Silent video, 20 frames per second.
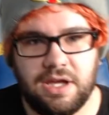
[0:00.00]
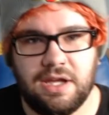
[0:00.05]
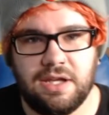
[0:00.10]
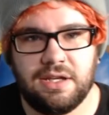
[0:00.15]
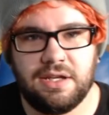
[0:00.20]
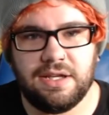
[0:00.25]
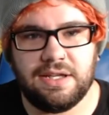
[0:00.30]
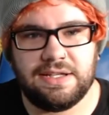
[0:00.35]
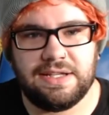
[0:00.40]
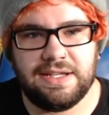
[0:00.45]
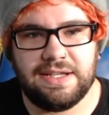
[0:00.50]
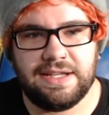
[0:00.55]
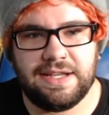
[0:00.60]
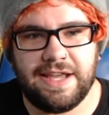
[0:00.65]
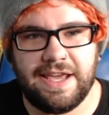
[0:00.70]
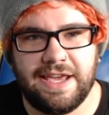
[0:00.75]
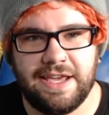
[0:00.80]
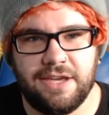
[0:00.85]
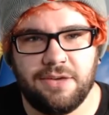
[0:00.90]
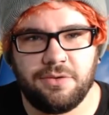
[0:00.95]
And
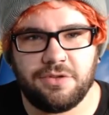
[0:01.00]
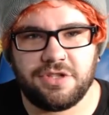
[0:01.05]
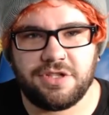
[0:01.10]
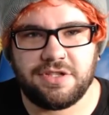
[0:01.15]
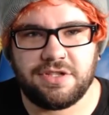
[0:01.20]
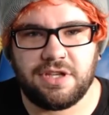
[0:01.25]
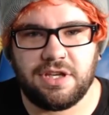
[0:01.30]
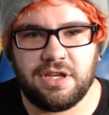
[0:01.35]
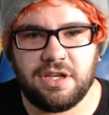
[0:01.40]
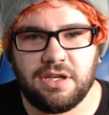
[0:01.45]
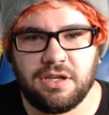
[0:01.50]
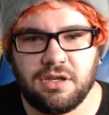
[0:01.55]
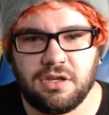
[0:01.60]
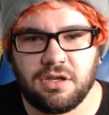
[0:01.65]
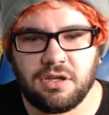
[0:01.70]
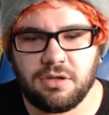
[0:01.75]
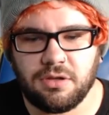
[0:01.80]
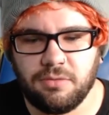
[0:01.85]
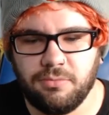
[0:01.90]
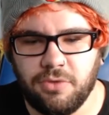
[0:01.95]
DNA, which is a
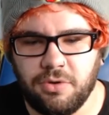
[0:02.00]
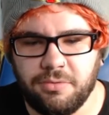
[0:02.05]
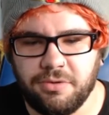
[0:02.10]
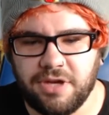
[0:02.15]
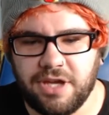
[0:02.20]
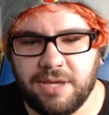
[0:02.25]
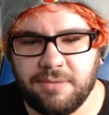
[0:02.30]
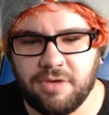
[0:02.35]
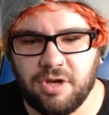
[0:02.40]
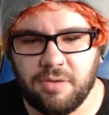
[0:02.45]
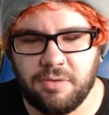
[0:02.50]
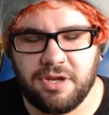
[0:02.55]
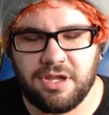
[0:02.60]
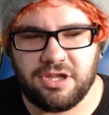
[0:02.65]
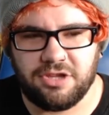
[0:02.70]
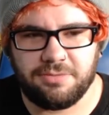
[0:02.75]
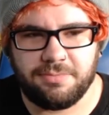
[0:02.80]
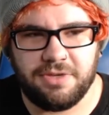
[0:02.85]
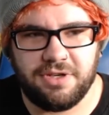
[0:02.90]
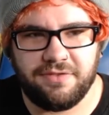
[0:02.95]
mobile game company
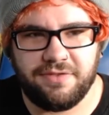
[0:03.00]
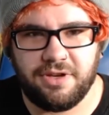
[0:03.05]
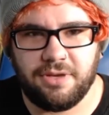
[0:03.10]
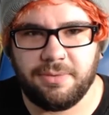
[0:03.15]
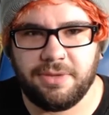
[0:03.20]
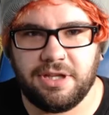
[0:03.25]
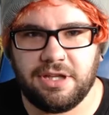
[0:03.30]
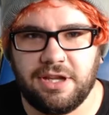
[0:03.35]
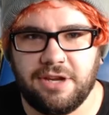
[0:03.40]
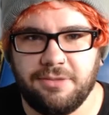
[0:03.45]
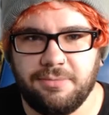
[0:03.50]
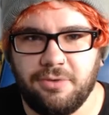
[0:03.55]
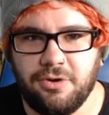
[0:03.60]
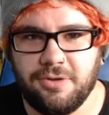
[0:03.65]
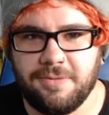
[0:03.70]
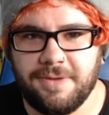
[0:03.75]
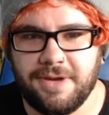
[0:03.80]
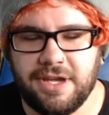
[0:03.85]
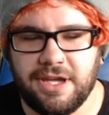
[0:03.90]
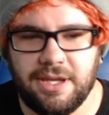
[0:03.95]
that's been developing a lot of the
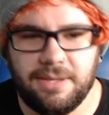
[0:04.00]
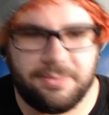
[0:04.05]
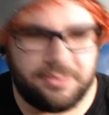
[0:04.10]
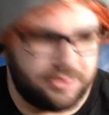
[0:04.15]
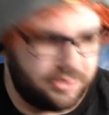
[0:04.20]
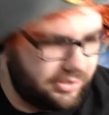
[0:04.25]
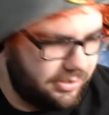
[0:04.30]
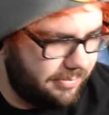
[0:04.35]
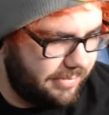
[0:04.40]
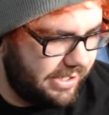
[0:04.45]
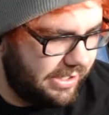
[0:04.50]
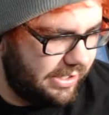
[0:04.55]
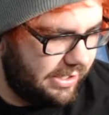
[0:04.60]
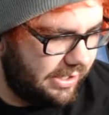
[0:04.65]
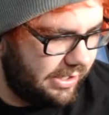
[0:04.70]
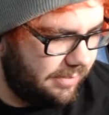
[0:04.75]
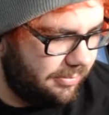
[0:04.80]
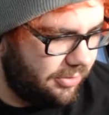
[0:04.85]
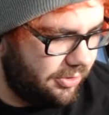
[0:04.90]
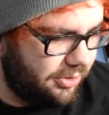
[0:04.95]
Pokemon games, they're
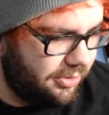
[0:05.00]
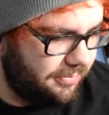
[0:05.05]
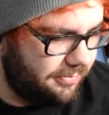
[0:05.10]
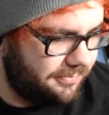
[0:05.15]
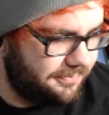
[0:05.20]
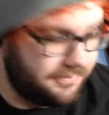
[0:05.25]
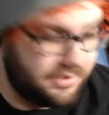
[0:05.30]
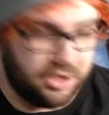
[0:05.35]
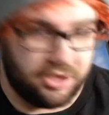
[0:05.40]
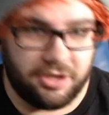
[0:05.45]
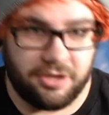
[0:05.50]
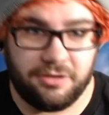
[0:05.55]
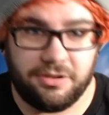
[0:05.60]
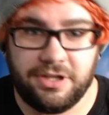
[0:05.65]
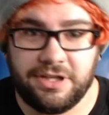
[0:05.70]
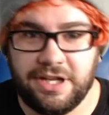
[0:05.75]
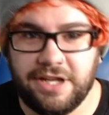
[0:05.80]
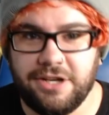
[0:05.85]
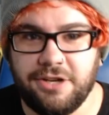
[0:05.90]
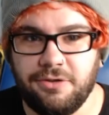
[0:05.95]
making a
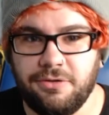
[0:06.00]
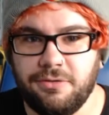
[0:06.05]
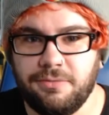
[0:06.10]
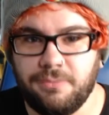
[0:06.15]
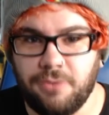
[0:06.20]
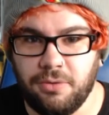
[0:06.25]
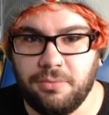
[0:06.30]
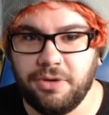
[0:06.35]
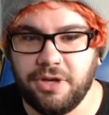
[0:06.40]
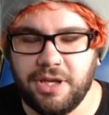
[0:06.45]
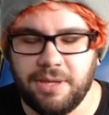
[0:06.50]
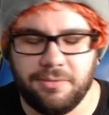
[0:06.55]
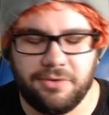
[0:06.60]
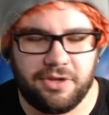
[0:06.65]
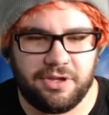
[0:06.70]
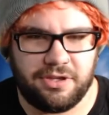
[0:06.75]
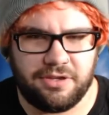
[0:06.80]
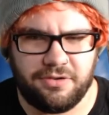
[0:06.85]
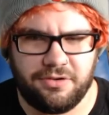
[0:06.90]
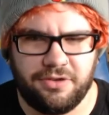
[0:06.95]
Nintendo mobile
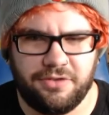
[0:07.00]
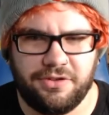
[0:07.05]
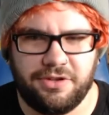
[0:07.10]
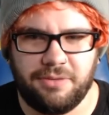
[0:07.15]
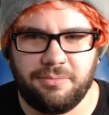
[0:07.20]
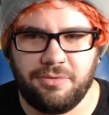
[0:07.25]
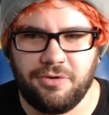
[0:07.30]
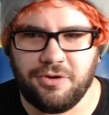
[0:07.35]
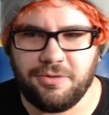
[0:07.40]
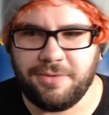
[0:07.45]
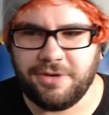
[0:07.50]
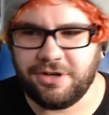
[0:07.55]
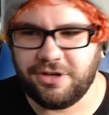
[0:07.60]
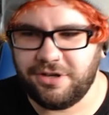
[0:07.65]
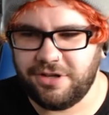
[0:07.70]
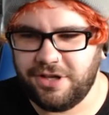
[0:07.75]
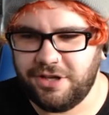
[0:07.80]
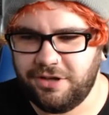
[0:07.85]
games. I don't know if I said Pokemon or